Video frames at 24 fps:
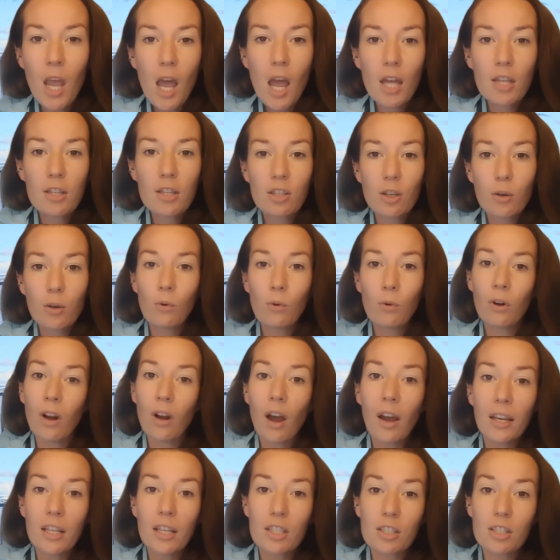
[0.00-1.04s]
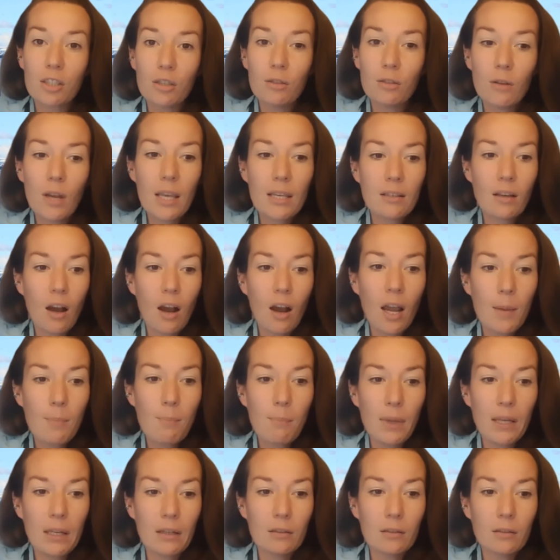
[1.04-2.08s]
And so what I do is I
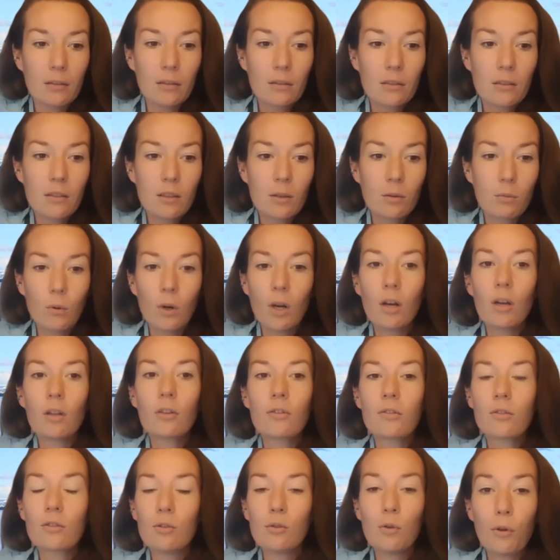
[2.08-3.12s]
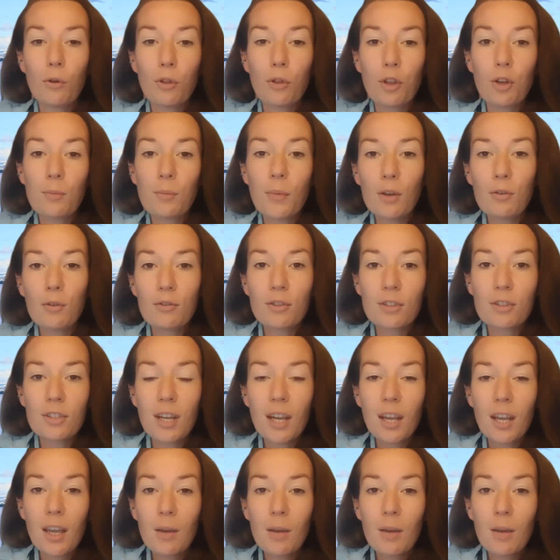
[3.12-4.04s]
build the world's northernmost